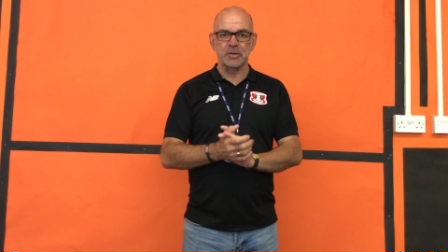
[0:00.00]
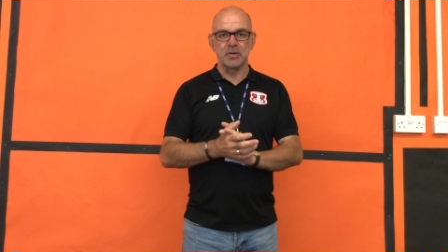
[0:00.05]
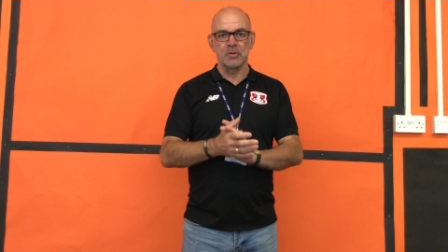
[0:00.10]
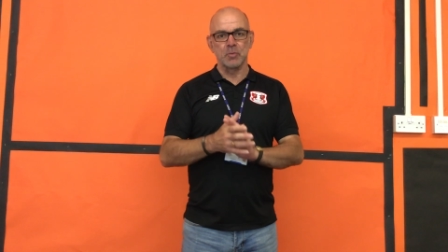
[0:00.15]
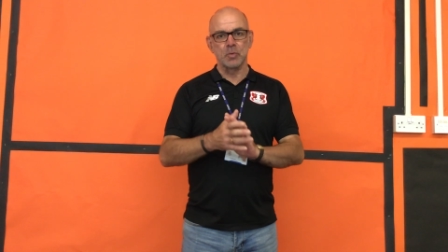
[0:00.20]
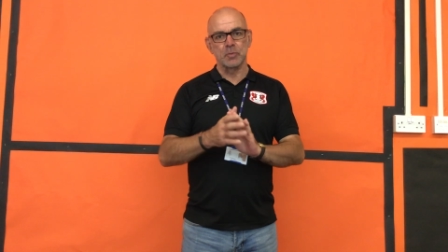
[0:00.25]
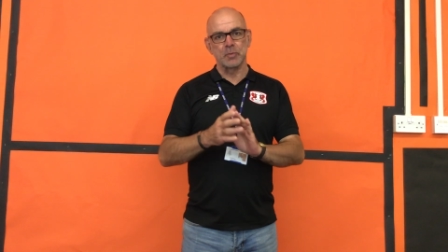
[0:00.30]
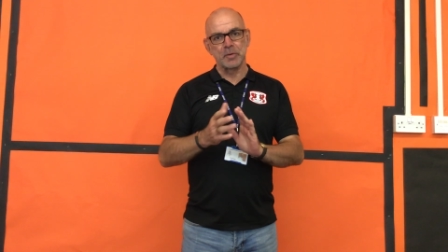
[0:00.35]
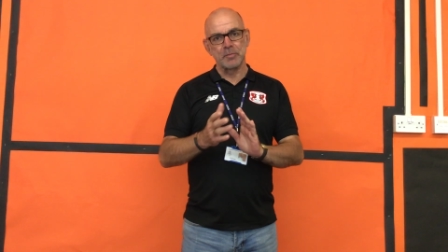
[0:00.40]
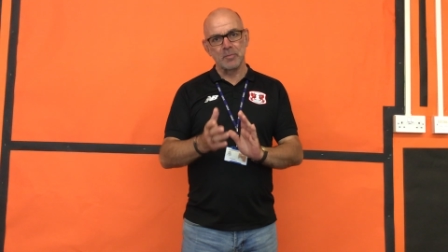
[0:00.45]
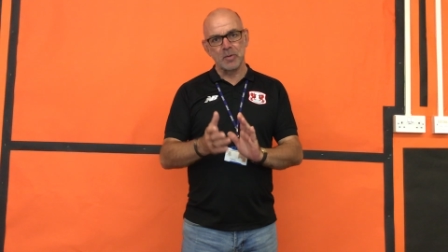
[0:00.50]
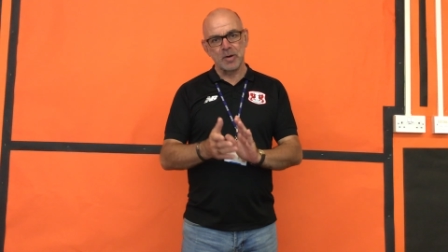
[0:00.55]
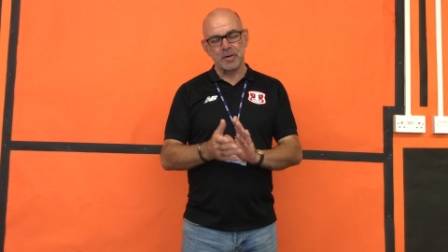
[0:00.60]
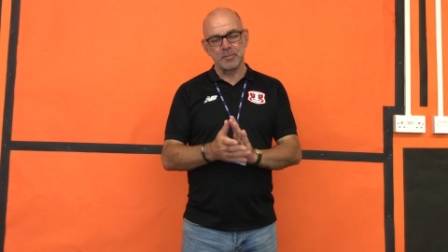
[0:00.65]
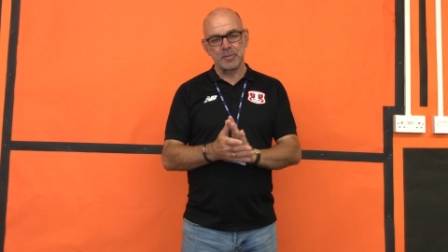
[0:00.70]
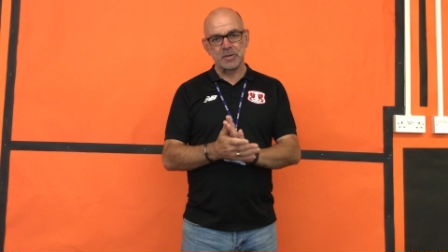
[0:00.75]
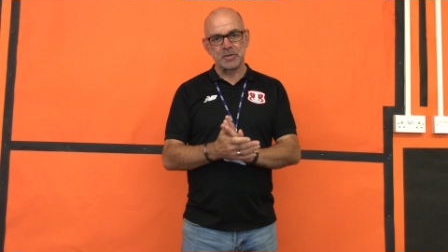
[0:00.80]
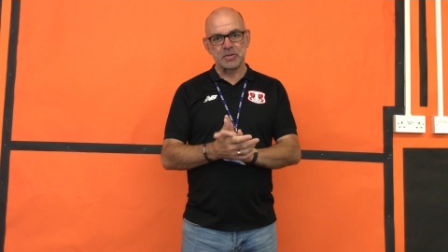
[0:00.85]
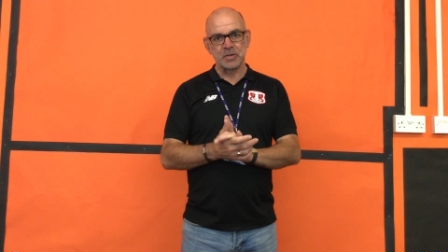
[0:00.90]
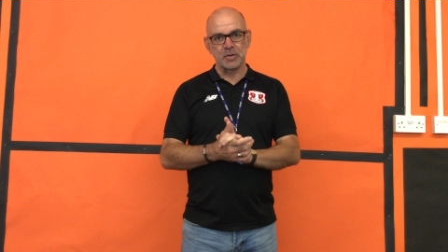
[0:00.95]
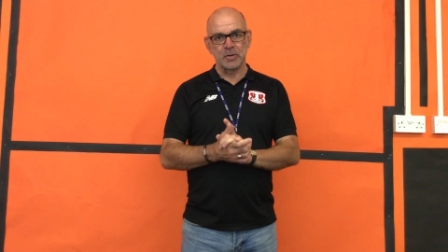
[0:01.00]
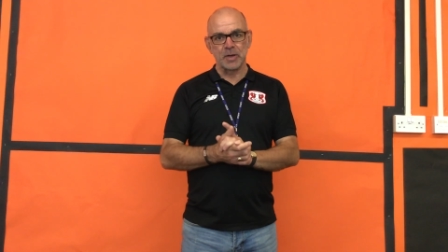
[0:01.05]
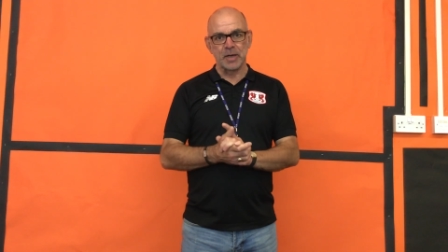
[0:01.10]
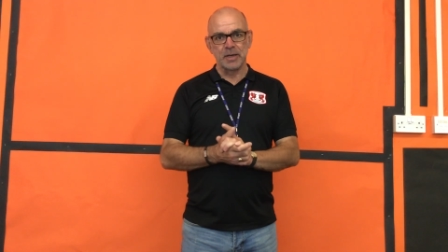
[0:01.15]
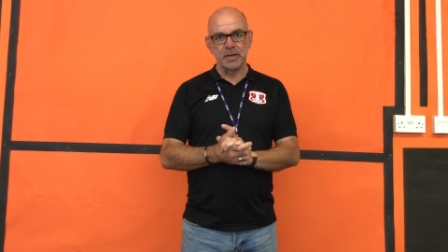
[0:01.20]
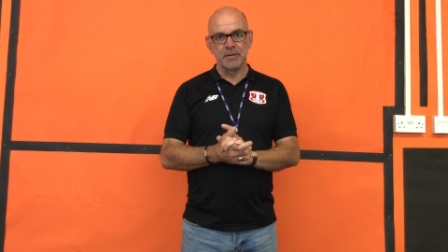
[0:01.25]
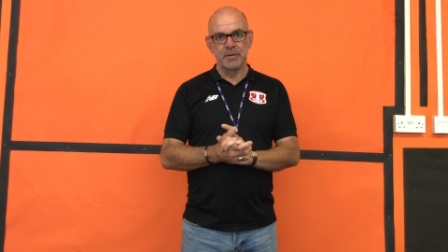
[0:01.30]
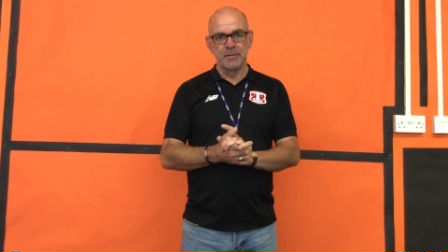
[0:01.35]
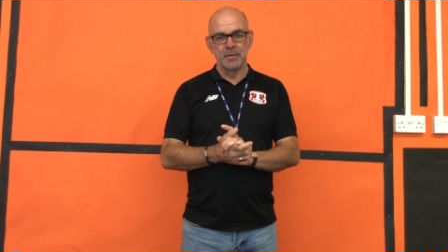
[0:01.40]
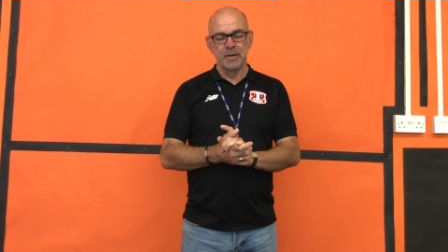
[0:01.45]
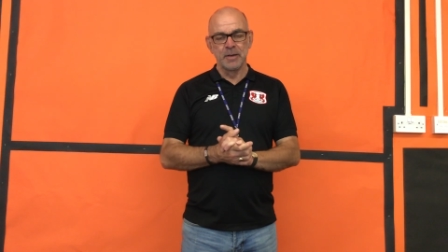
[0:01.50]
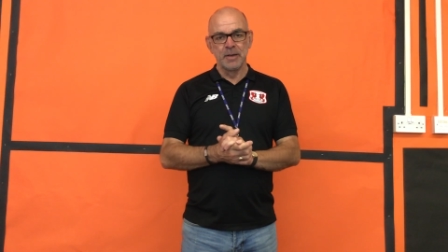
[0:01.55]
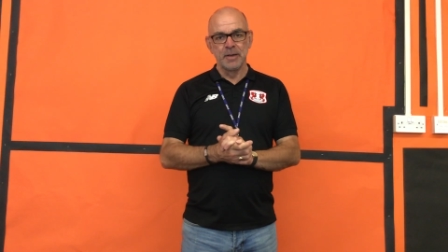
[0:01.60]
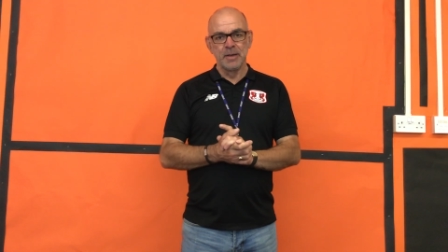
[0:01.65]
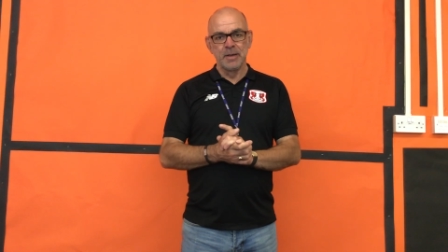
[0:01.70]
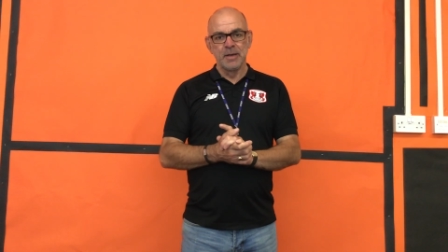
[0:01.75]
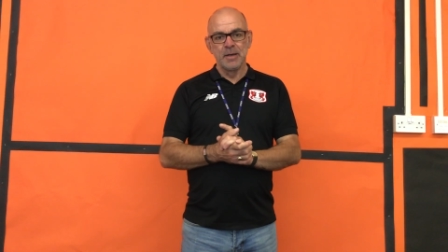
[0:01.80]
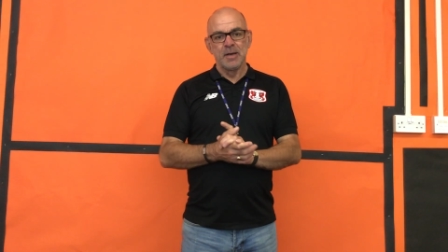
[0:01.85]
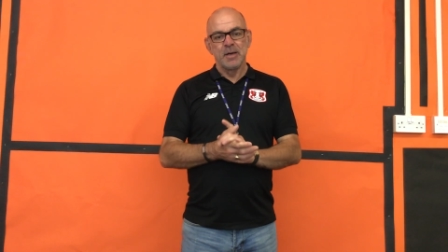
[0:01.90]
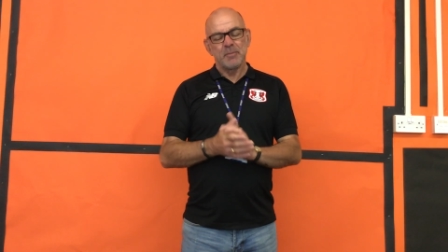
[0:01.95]
tell you what we might be doing,
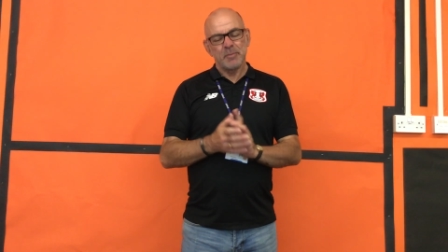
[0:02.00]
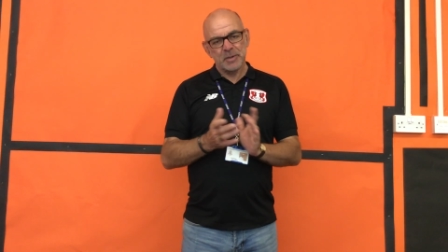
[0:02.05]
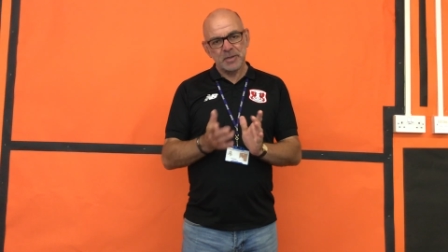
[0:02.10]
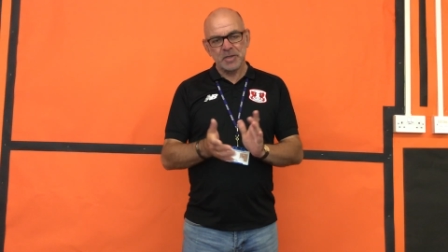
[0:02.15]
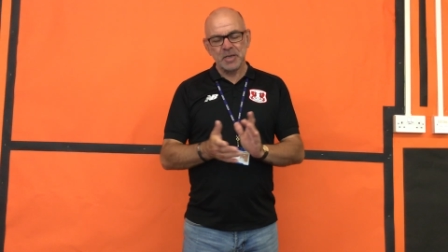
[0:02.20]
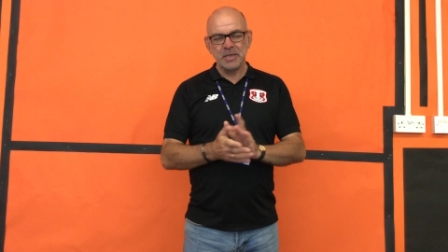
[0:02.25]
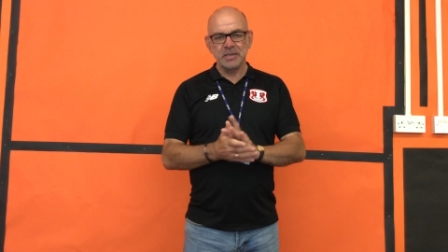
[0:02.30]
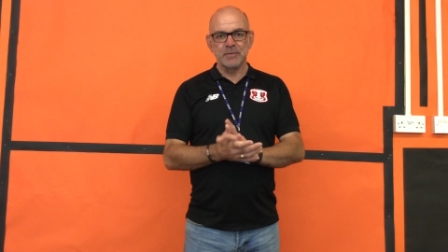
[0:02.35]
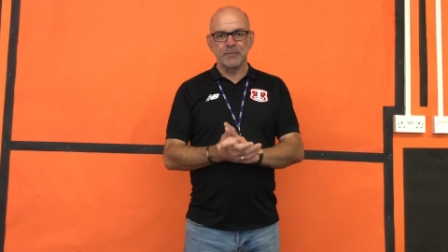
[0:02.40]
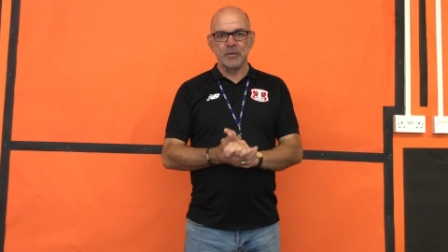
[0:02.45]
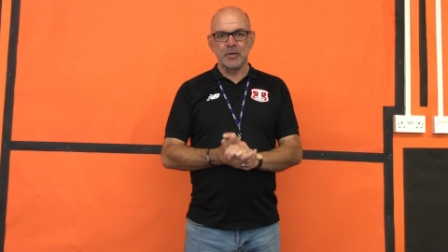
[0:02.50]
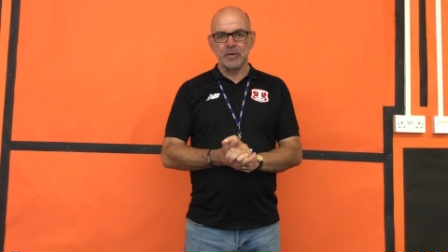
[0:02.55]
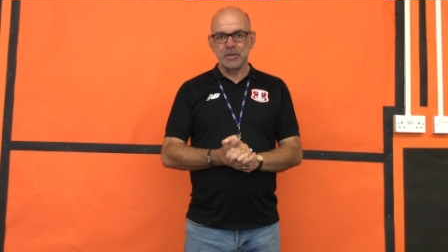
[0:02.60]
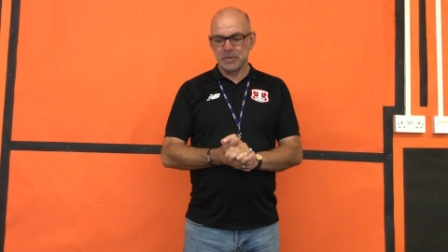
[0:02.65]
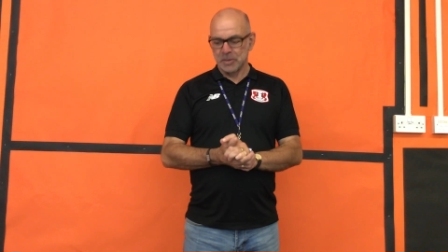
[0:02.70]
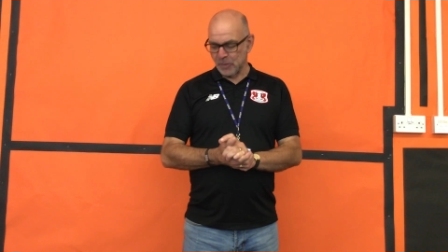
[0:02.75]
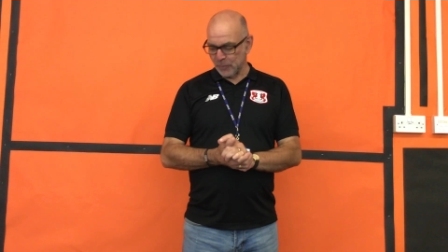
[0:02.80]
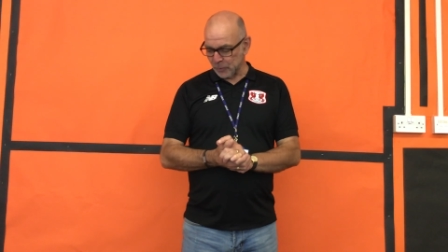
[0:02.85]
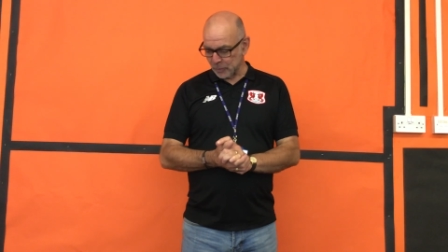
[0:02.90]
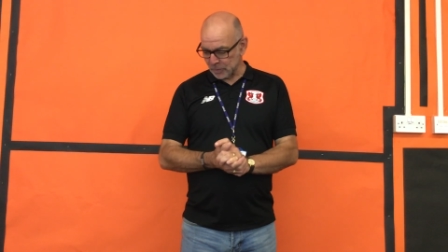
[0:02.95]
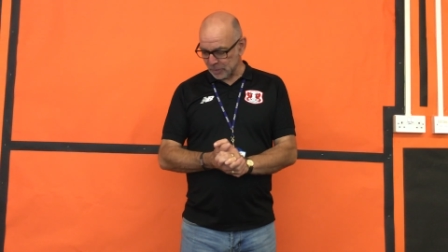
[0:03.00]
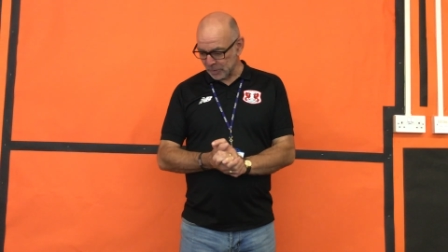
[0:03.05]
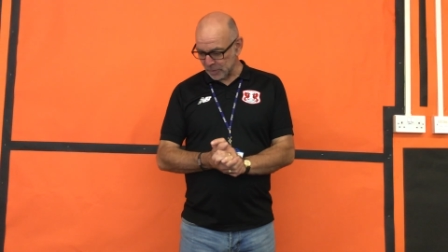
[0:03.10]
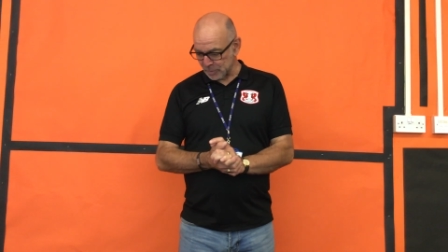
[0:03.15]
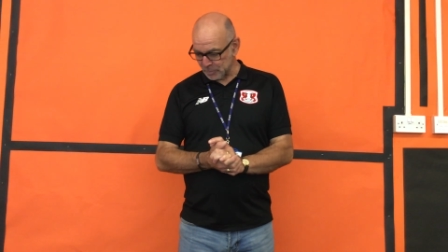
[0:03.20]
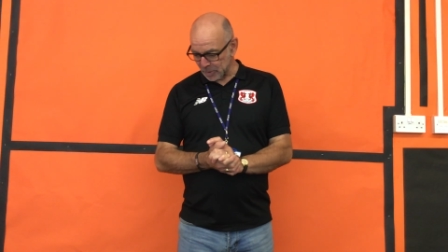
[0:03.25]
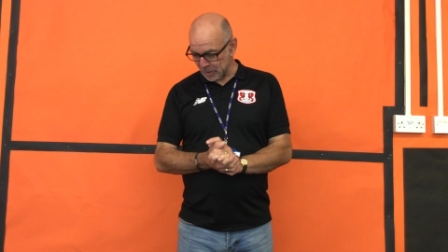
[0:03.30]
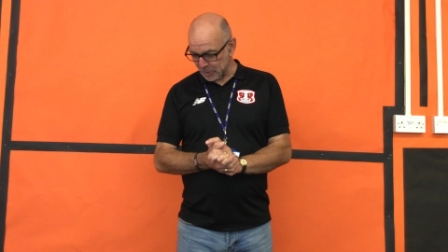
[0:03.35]
but things are very different at the